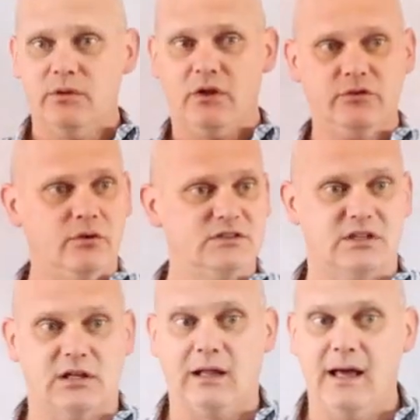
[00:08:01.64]
with all sorts
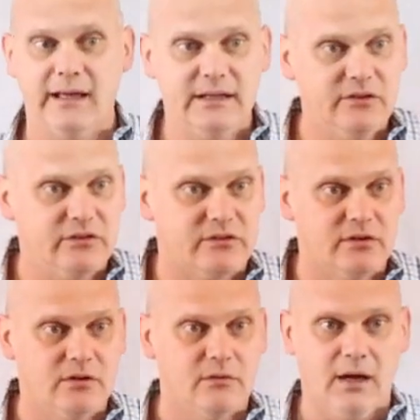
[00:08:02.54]
of
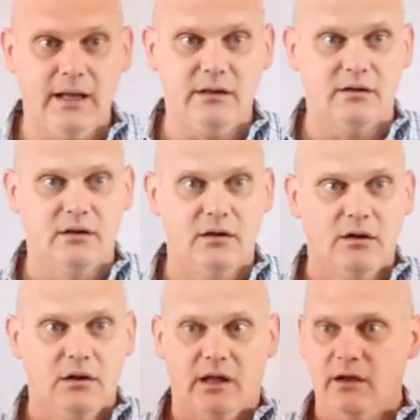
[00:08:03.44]
clients, right?
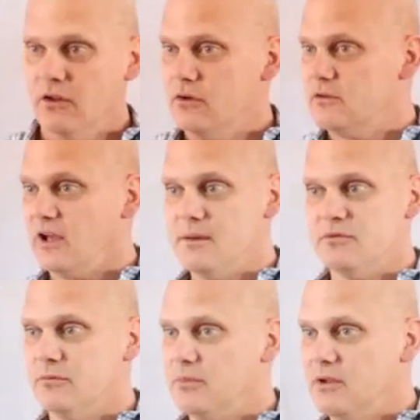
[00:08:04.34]
And other
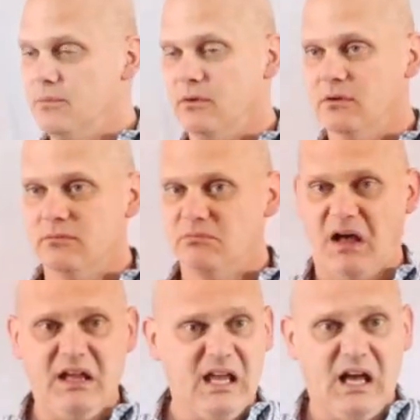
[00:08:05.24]
types of people.
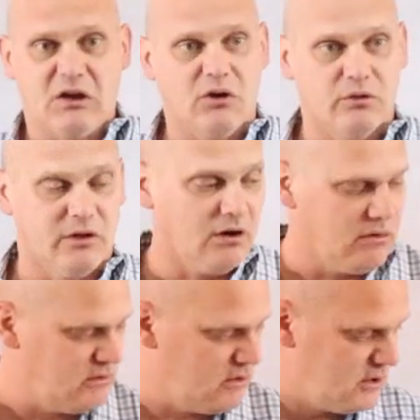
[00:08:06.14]
I can't go there.
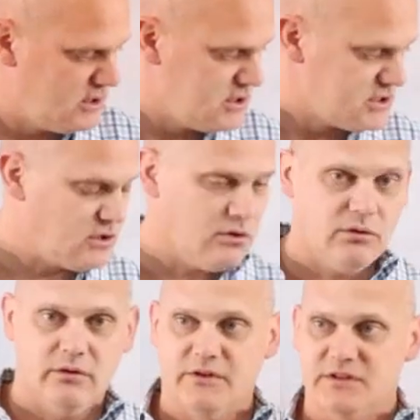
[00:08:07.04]

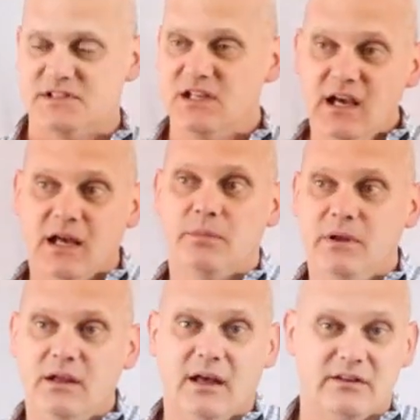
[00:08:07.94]
So the
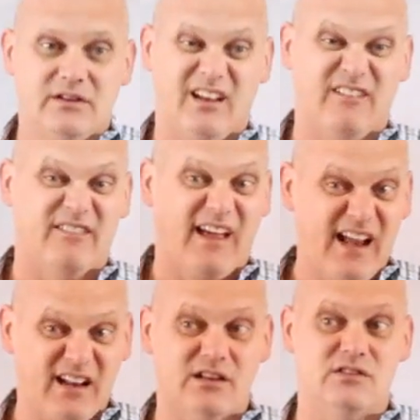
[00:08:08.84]
CIP has an
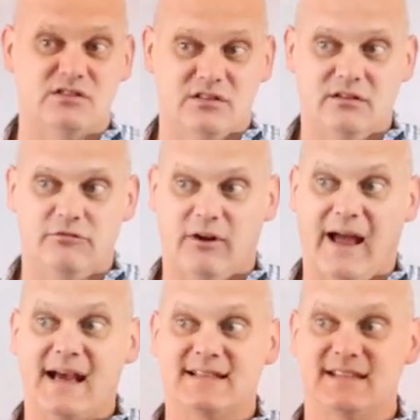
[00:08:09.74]
advantage
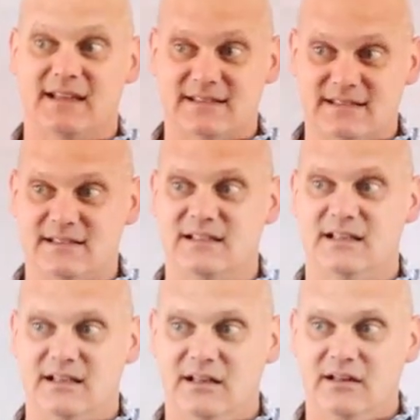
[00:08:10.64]
for access
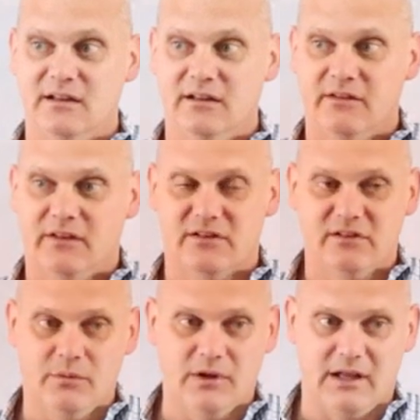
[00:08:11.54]
that
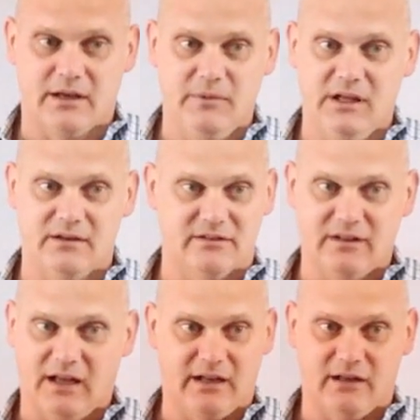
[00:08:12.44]
someone like me does
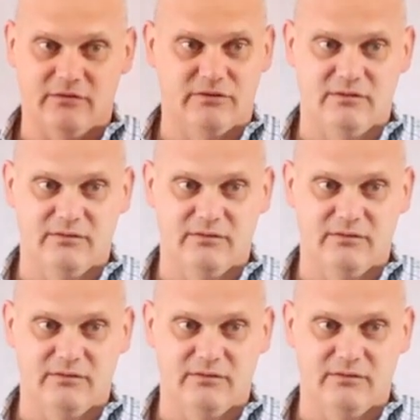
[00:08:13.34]
not have.